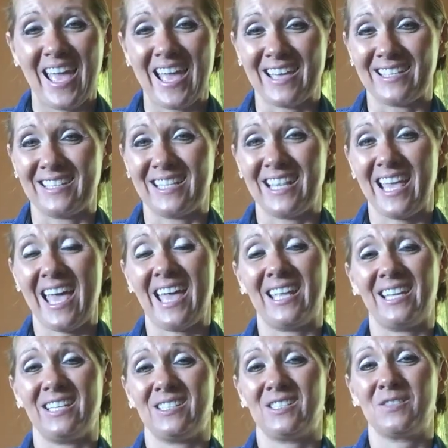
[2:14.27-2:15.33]
And,
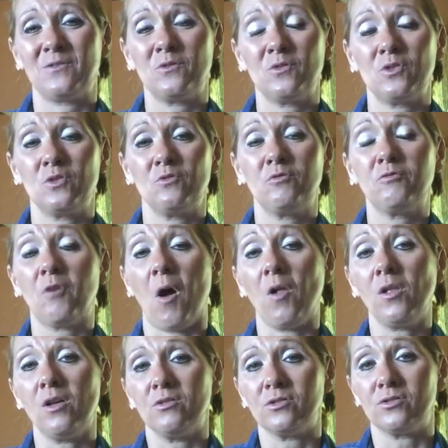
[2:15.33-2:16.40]
and it
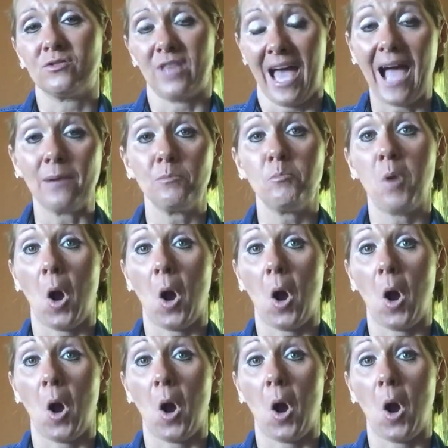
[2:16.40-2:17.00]
follows that